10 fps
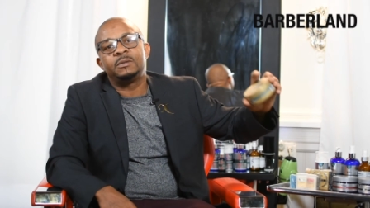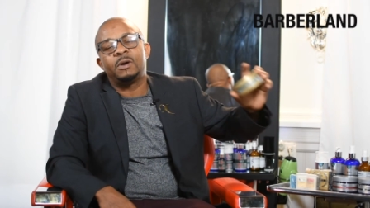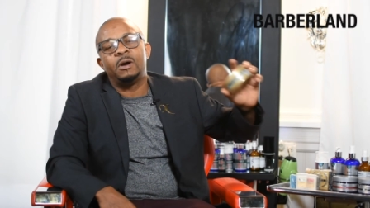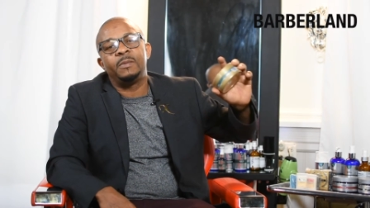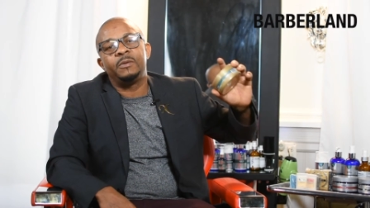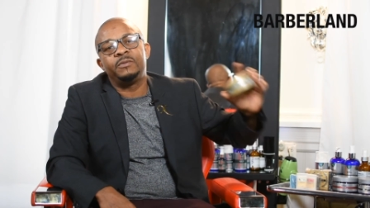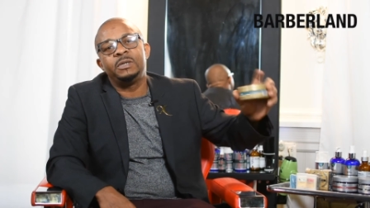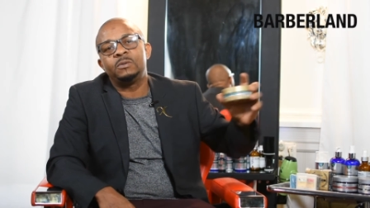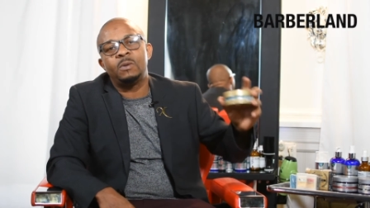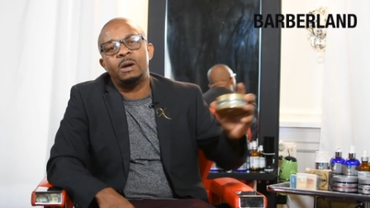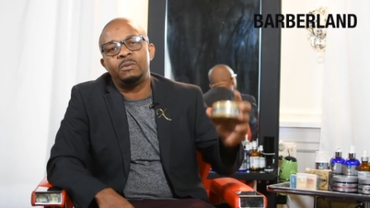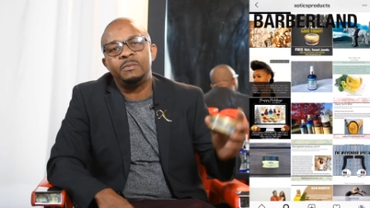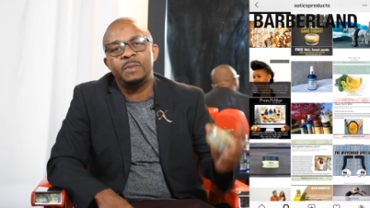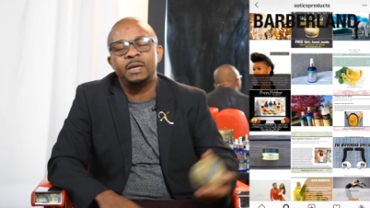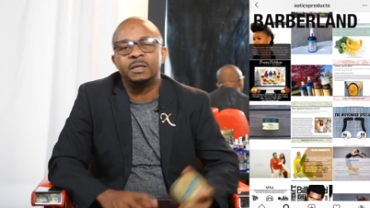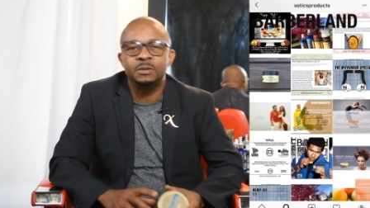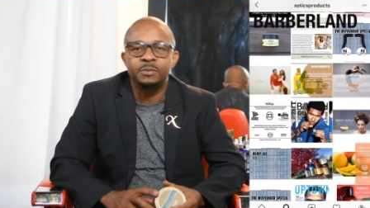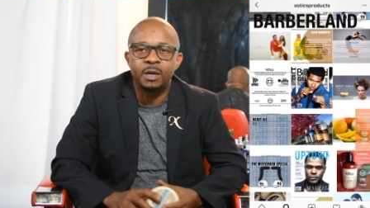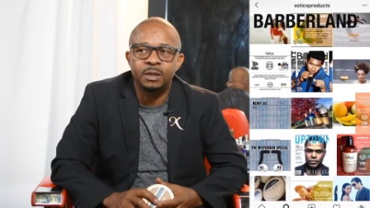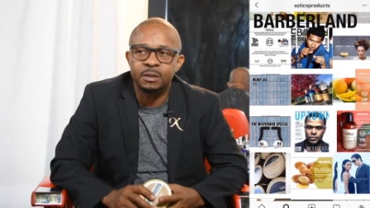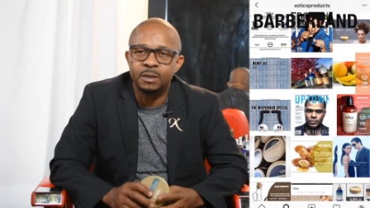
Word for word: Um, the reason why we made this product,